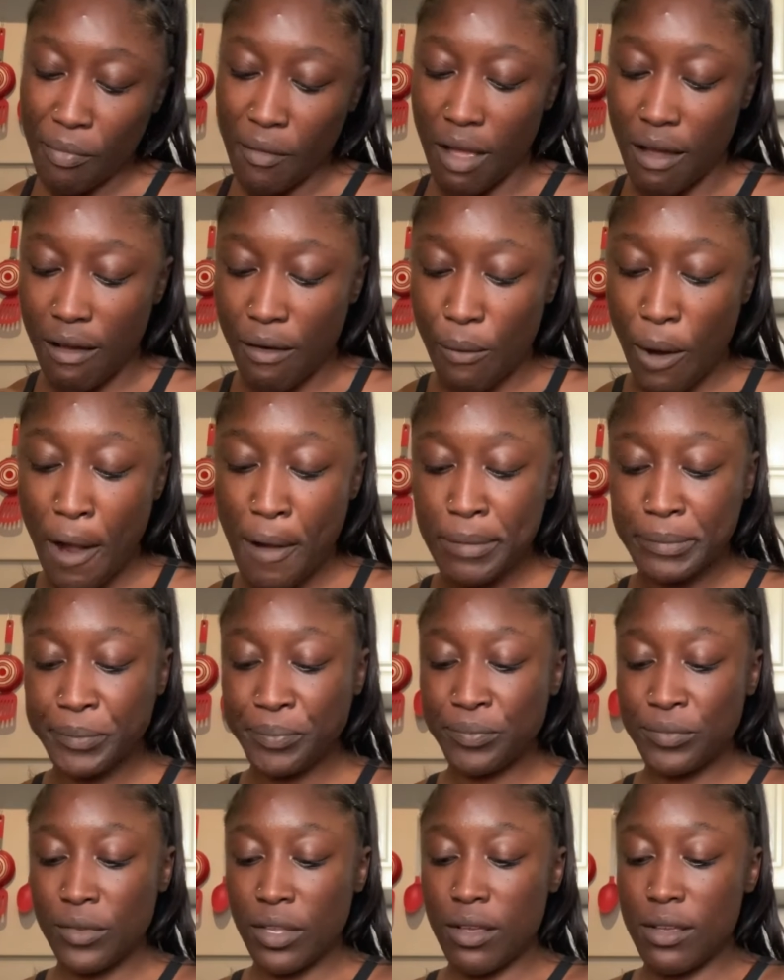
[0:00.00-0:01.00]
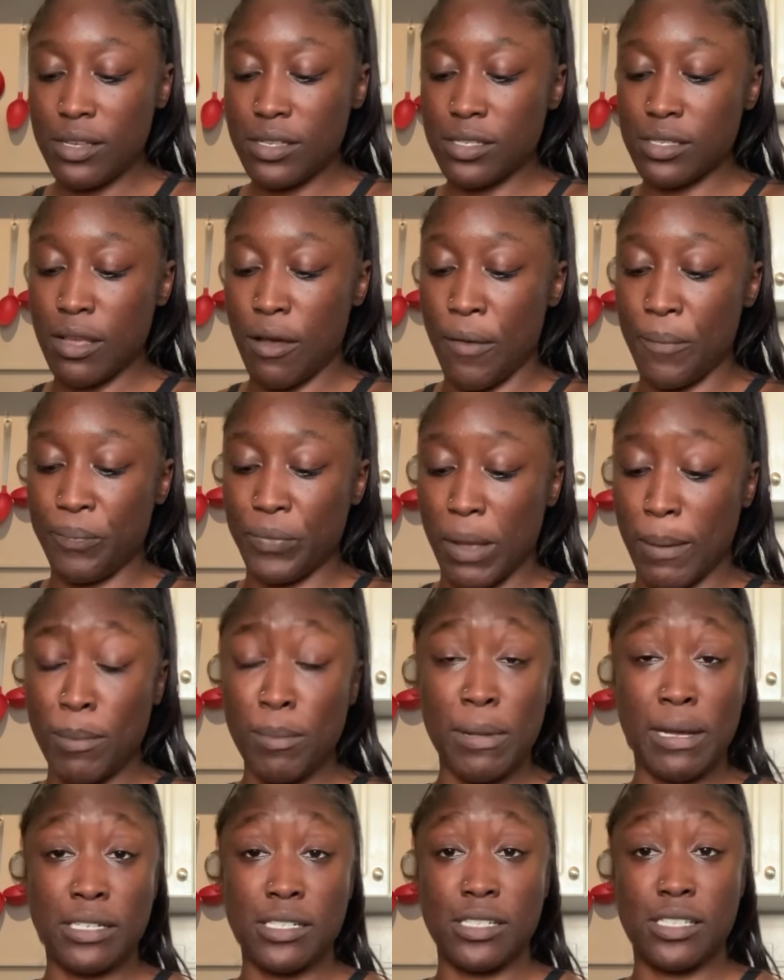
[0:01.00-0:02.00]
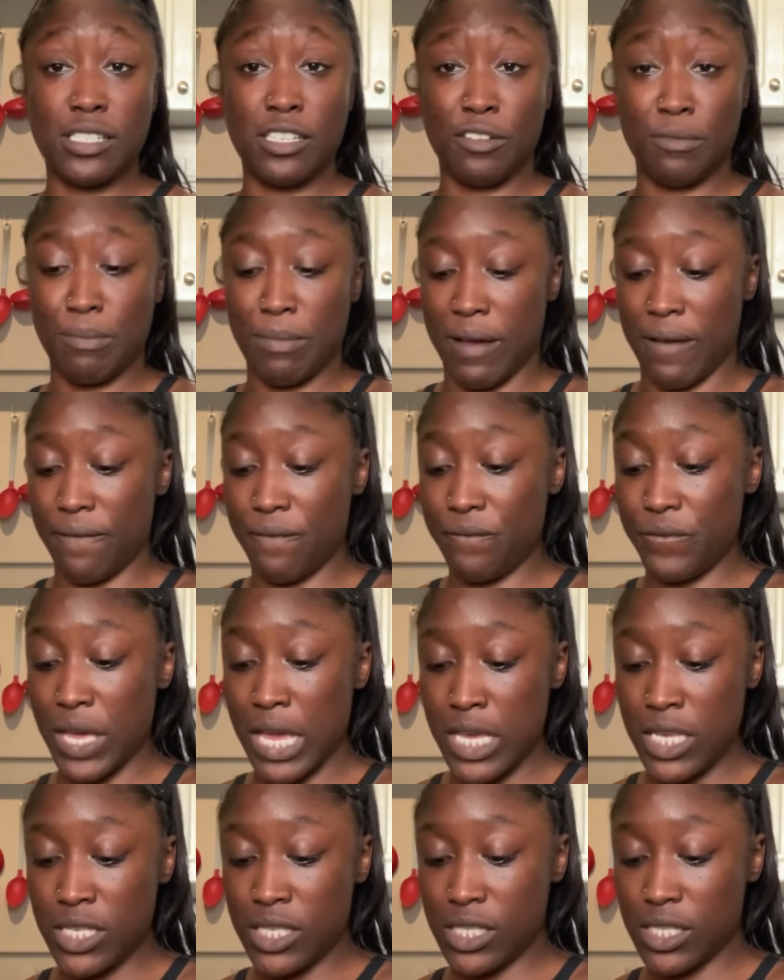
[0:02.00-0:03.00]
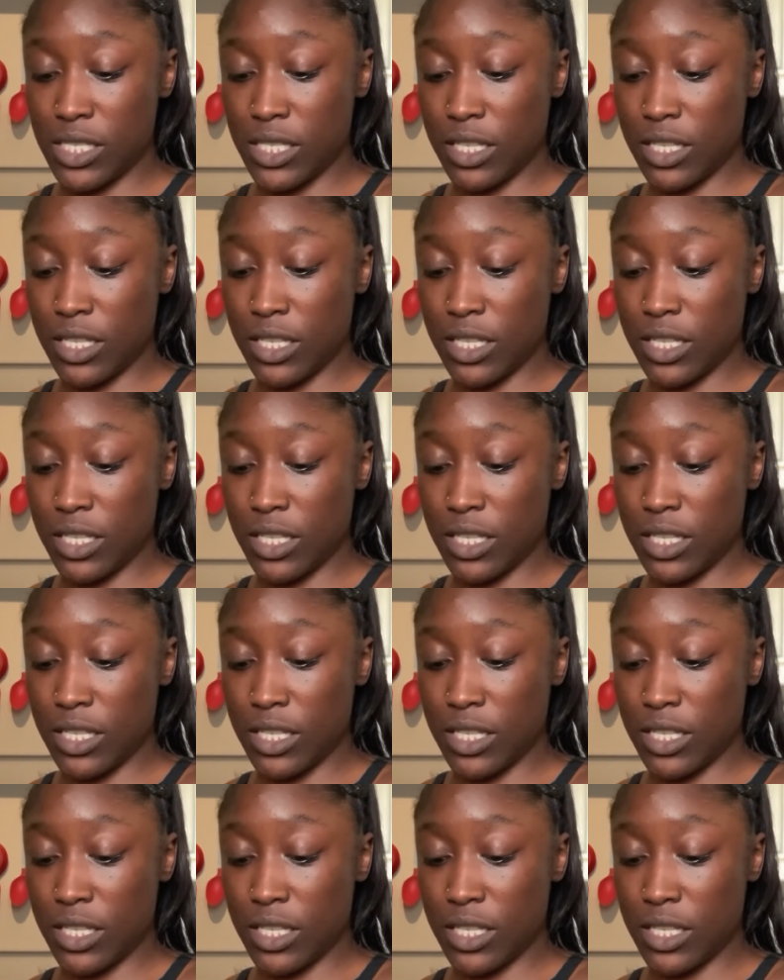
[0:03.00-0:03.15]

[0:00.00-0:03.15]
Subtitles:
All right. So I'm about to stuff my face